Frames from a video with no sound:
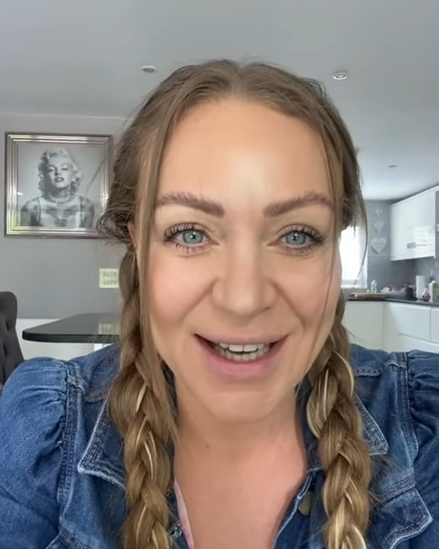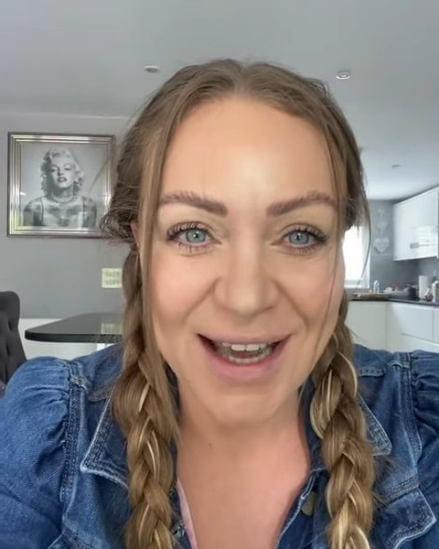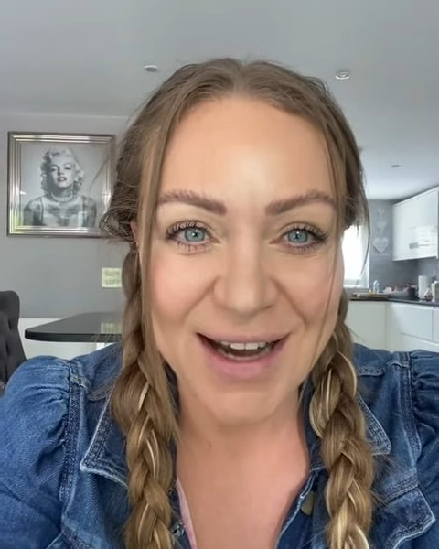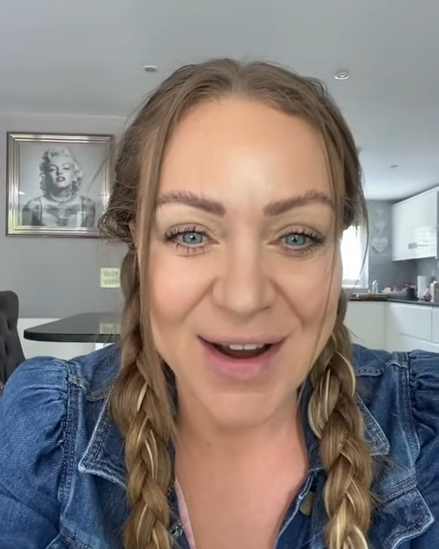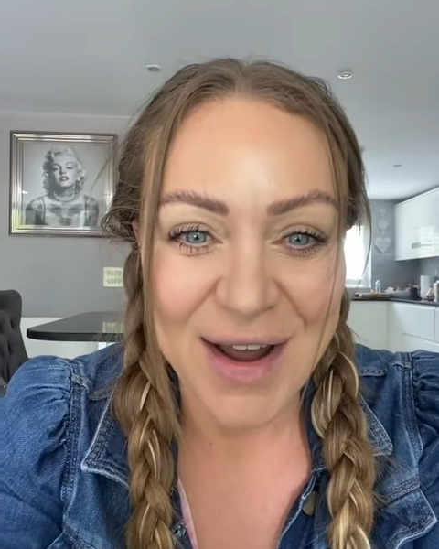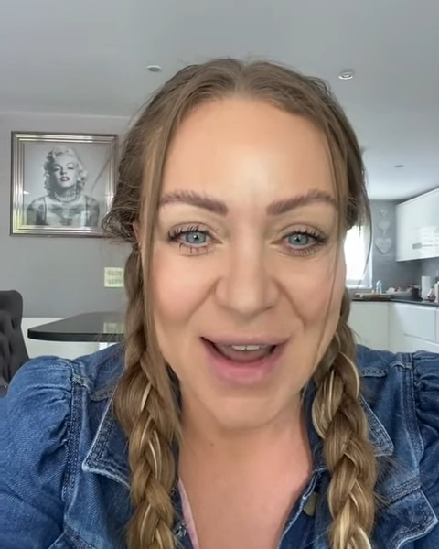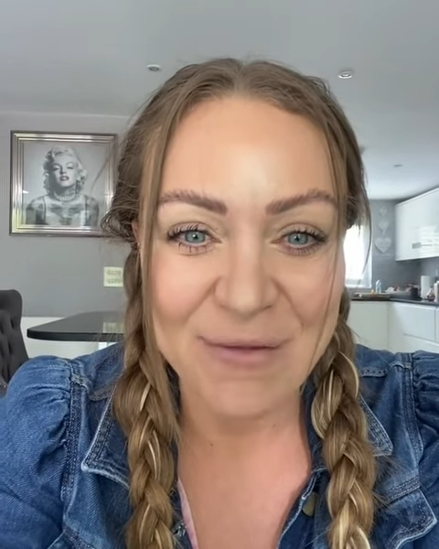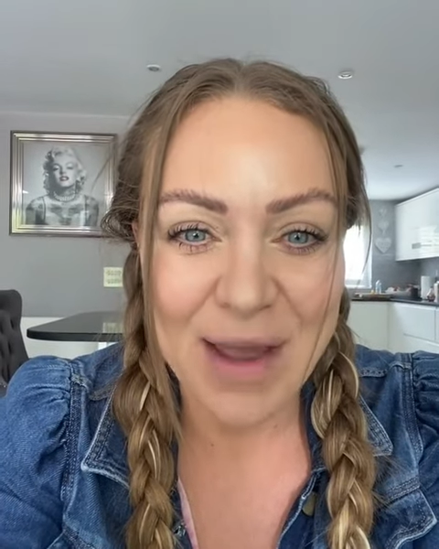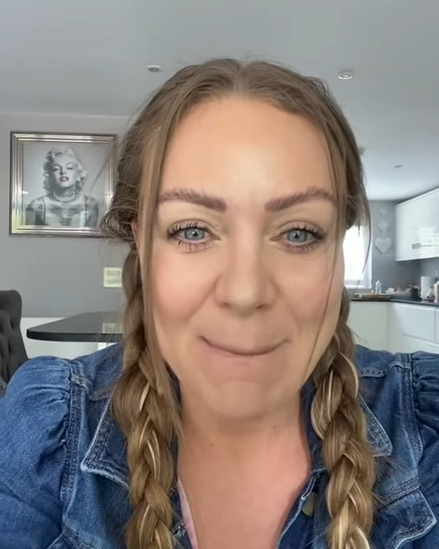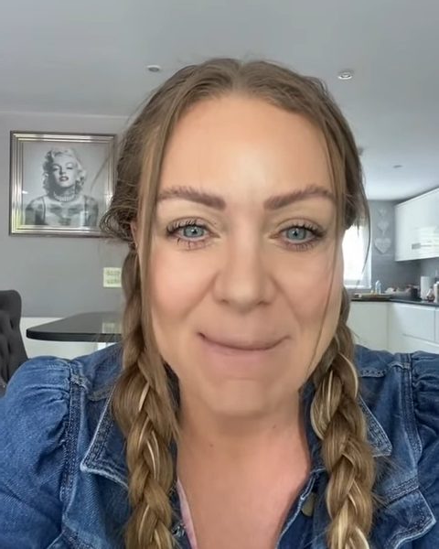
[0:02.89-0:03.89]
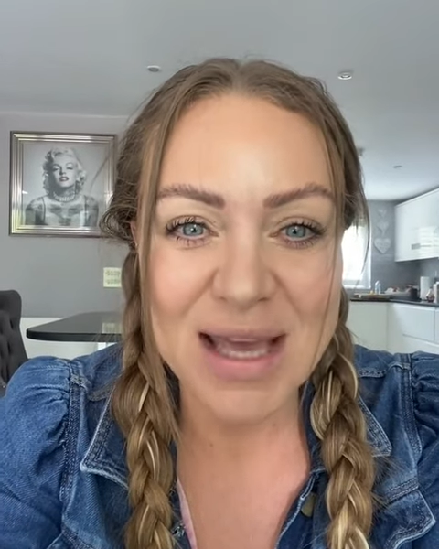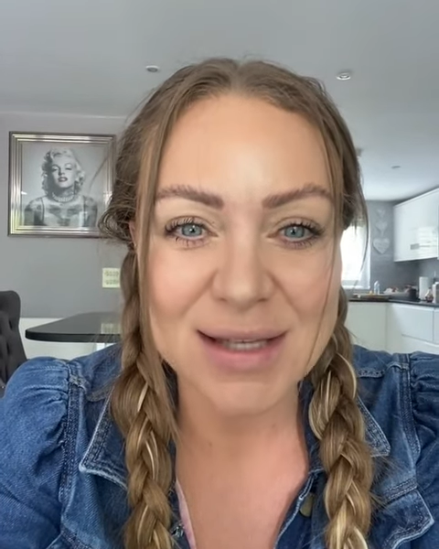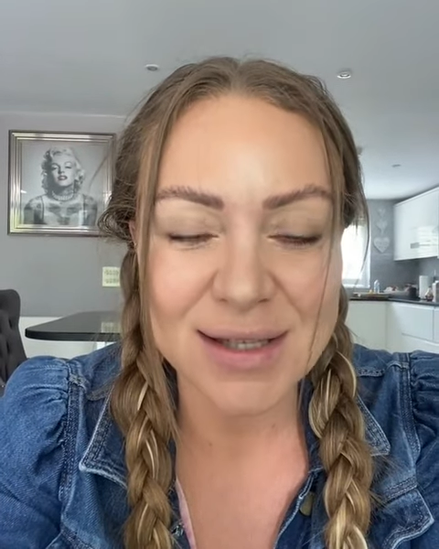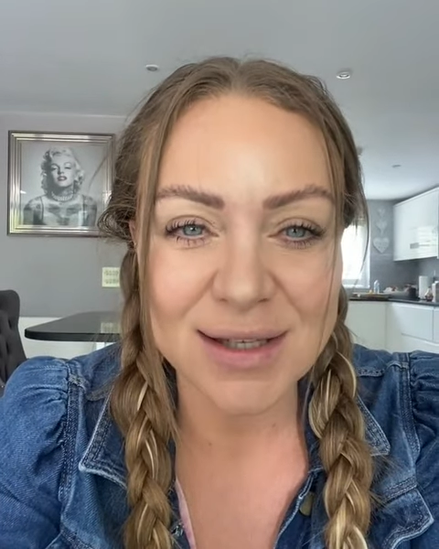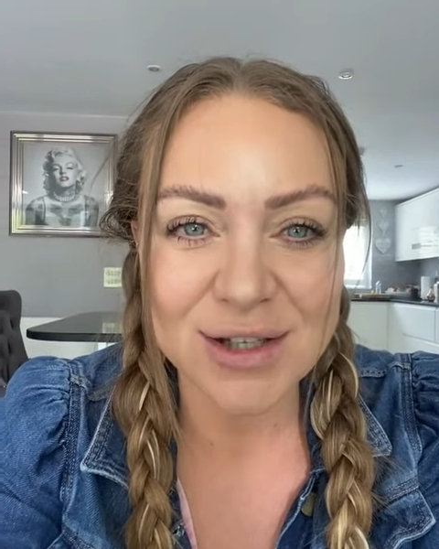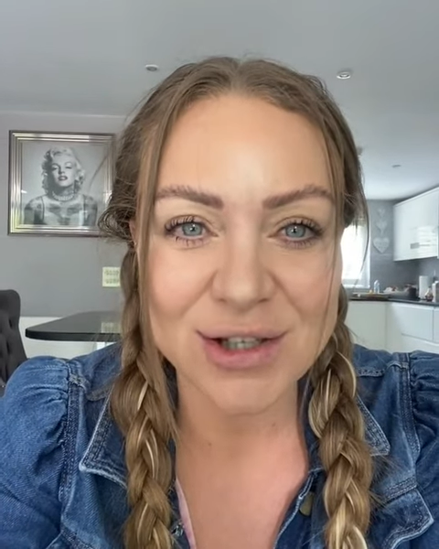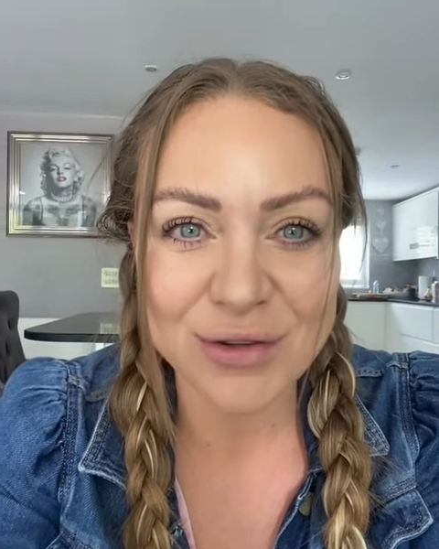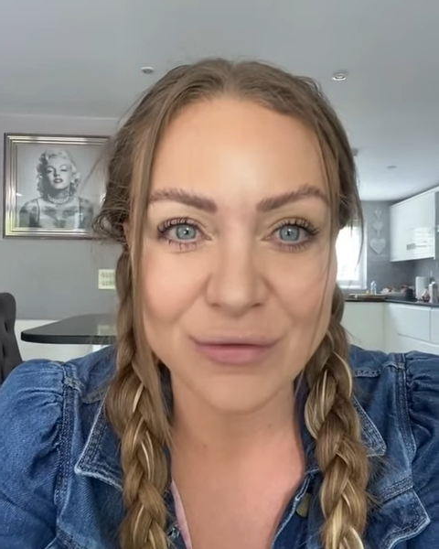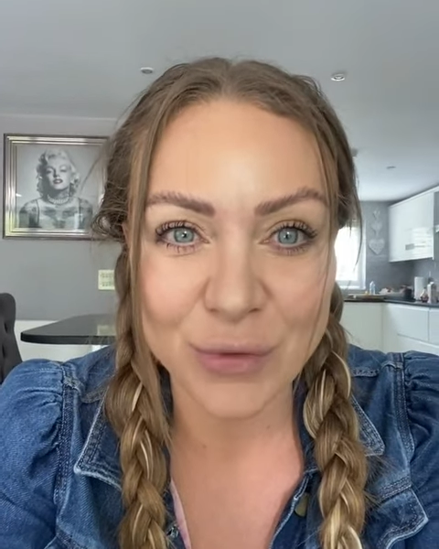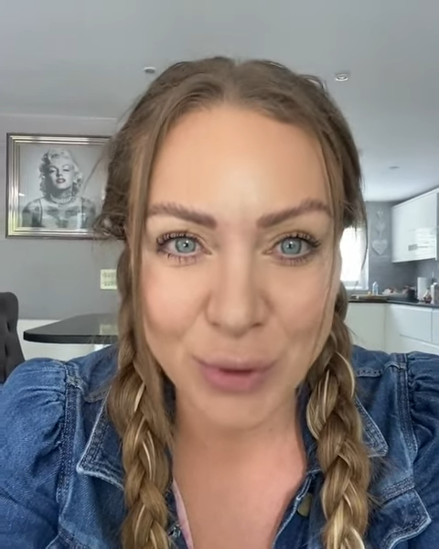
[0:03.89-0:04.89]
And I have a message
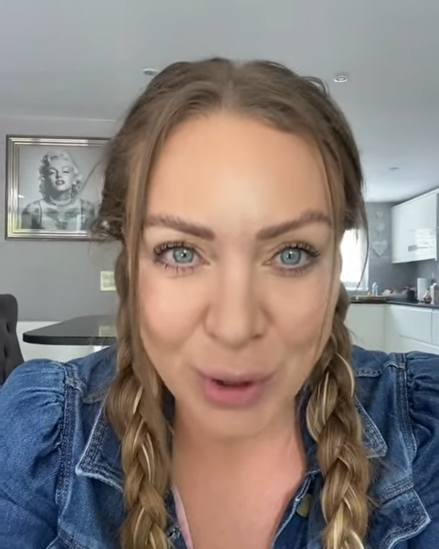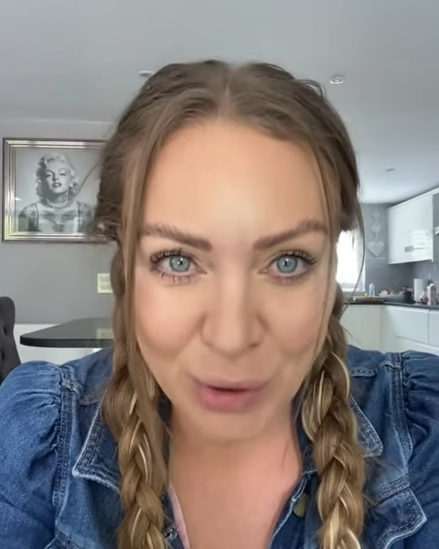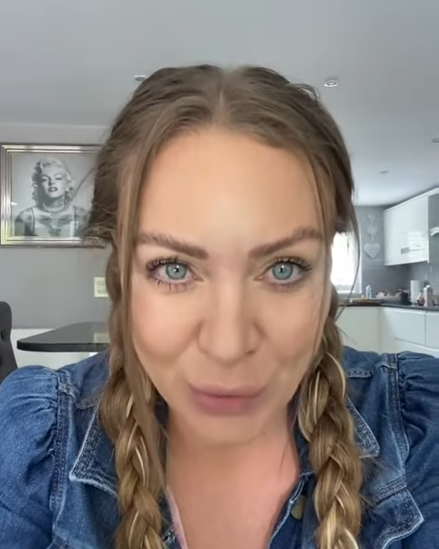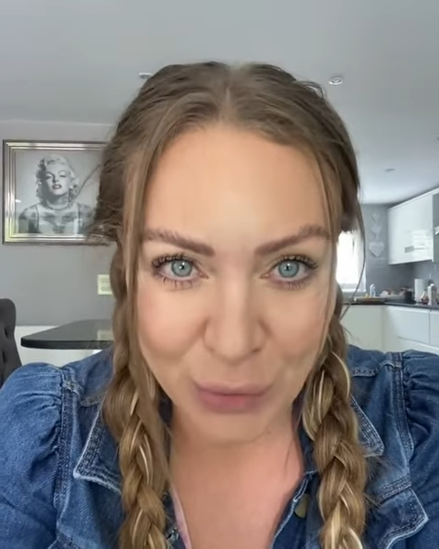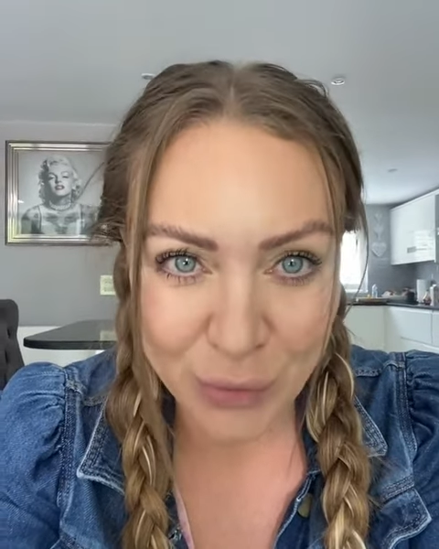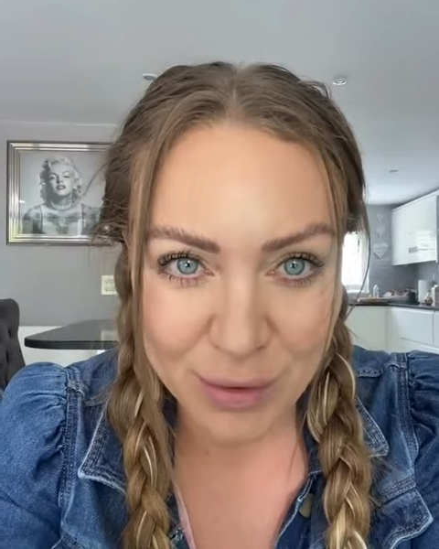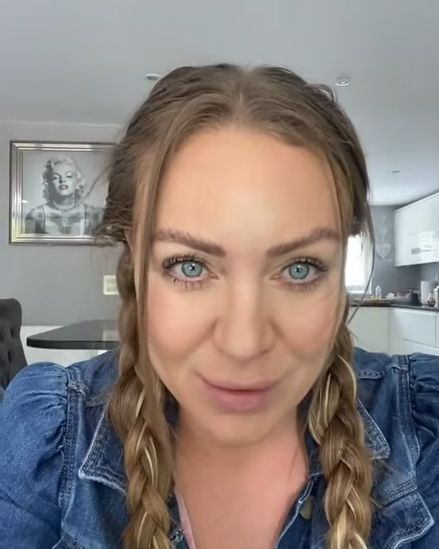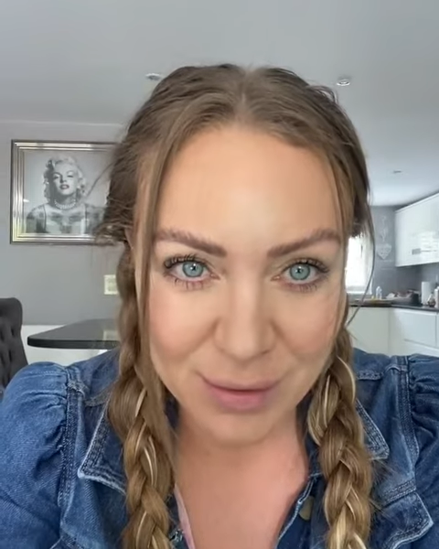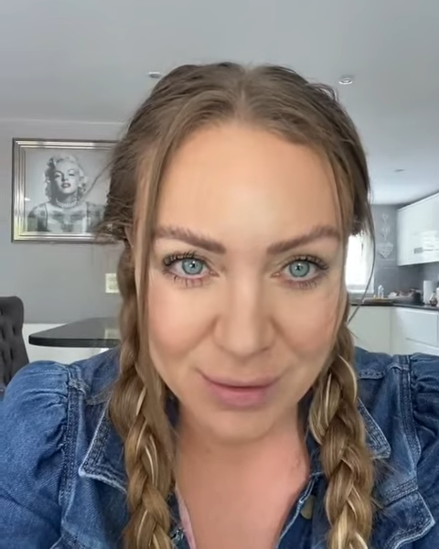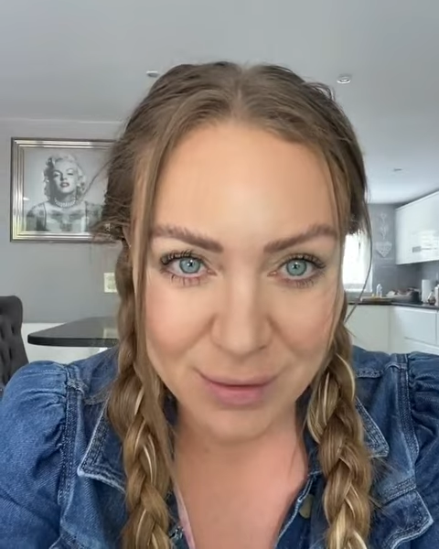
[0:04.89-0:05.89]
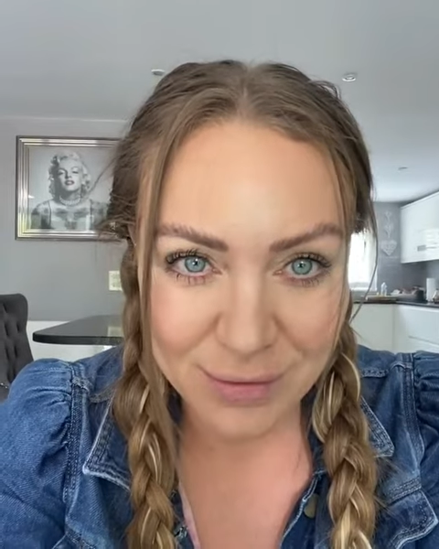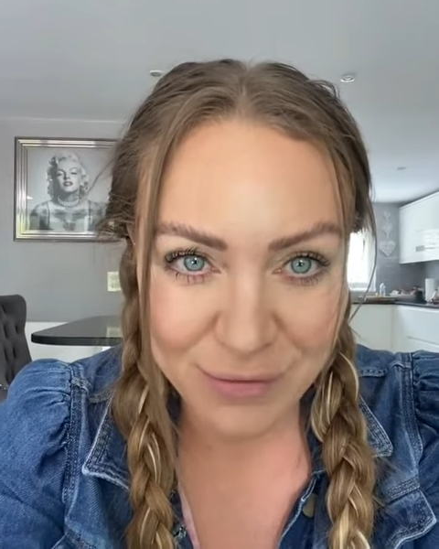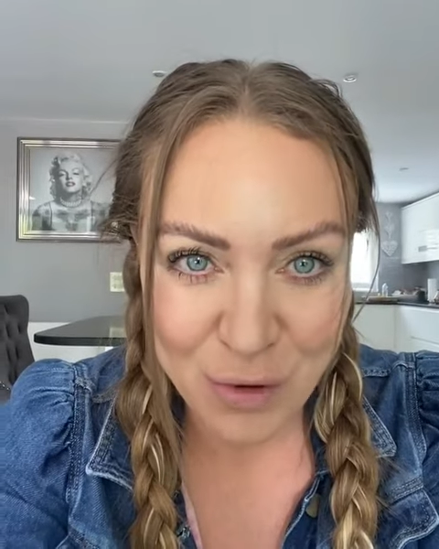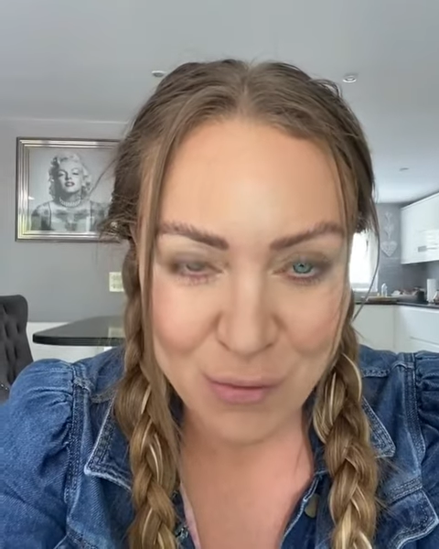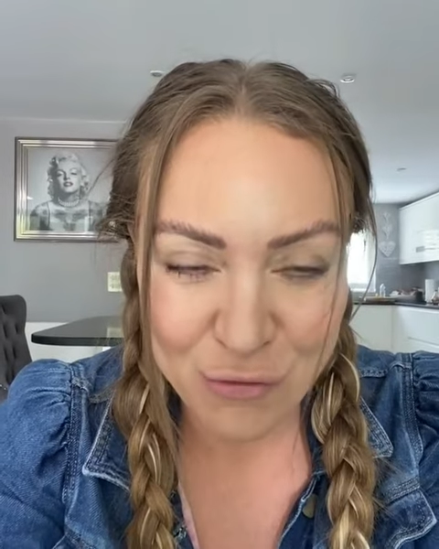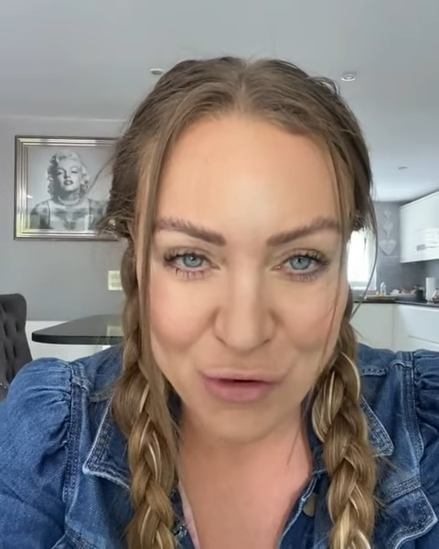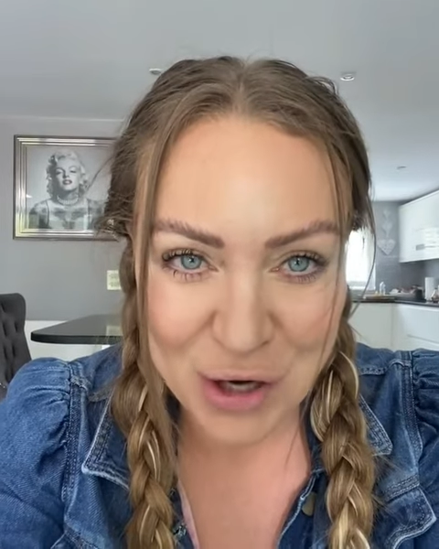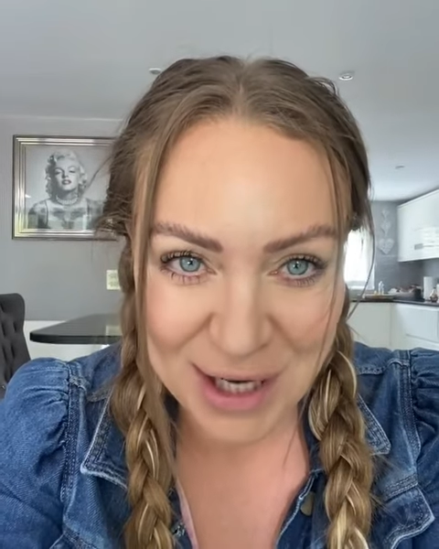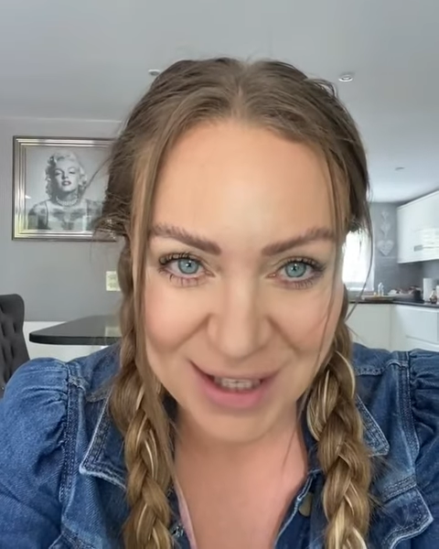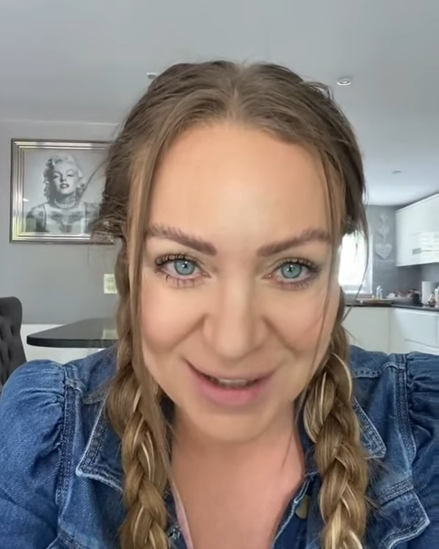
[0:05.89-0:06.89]
for you from
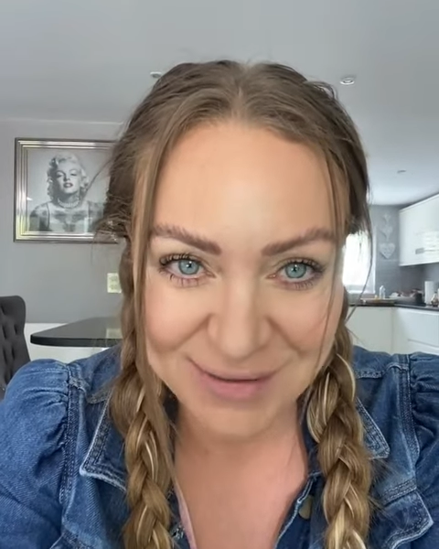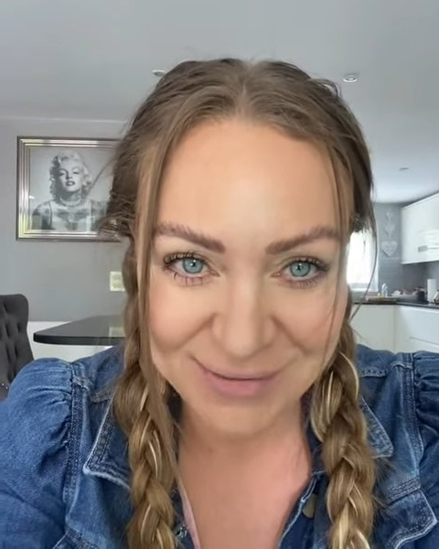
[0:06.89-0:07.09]
Rocky.